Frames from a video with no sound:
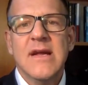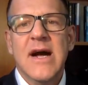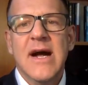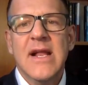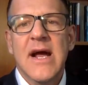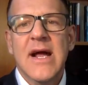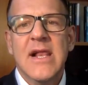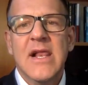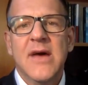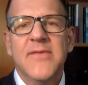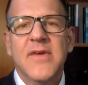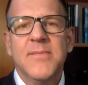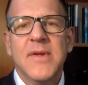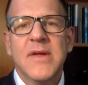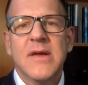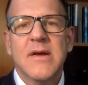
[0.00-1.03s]
I love
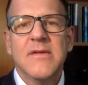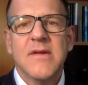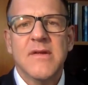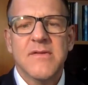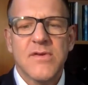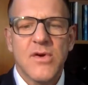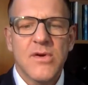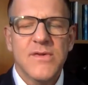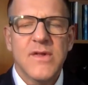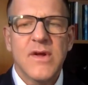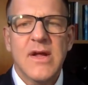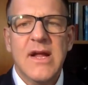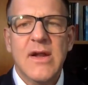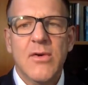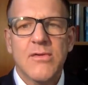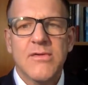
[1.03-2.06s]
it because it's called the
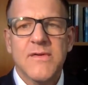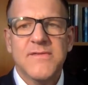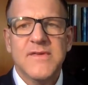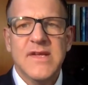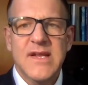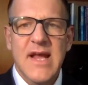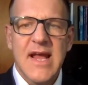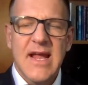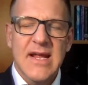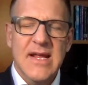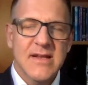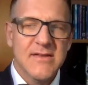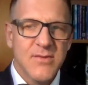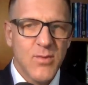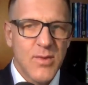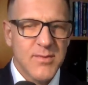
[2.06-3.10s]
Heroes of Today, and
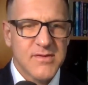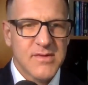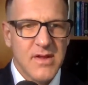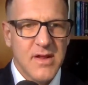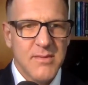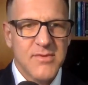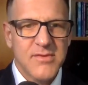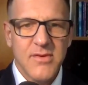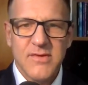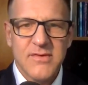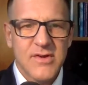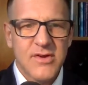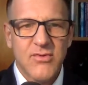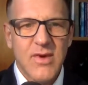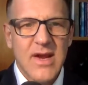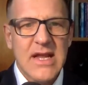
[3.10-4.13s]
it's a women's club, so it's a
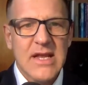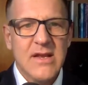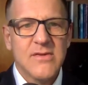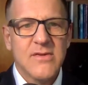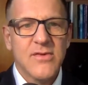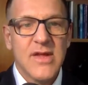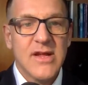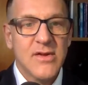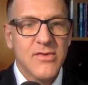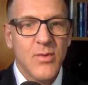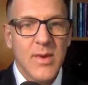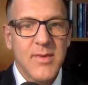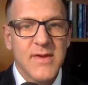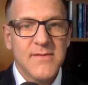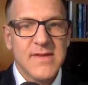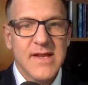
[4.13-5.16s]
great, so the
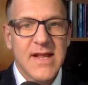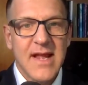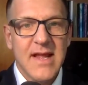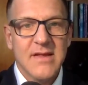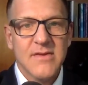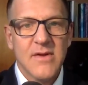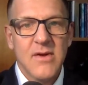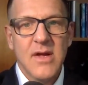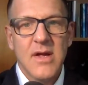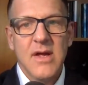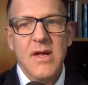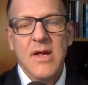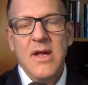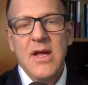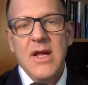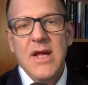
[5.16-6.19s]
women of today. So
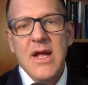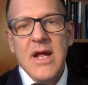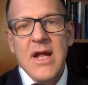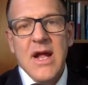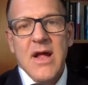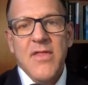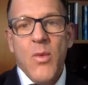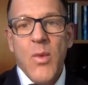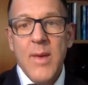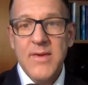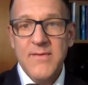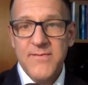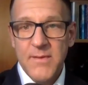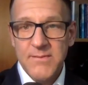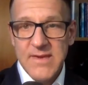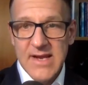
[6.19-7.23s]
the Women
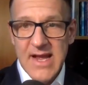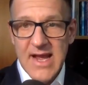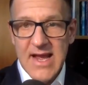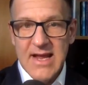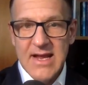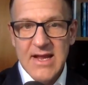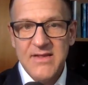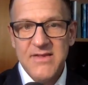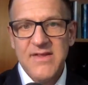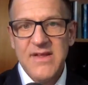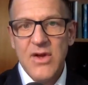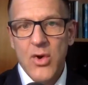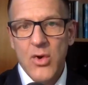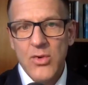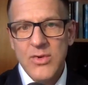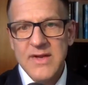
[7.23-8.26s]
from Today is the
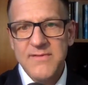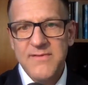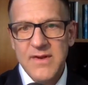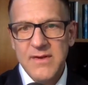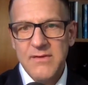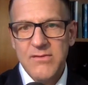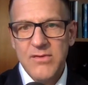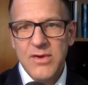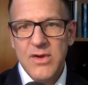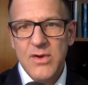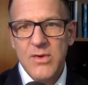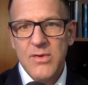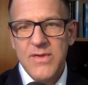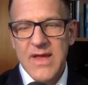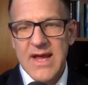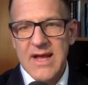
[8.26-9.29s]
only fitness
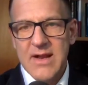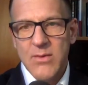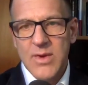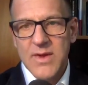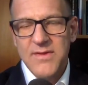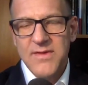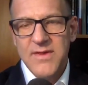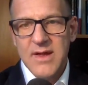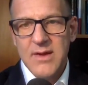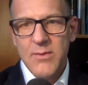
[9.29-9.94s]
studio that with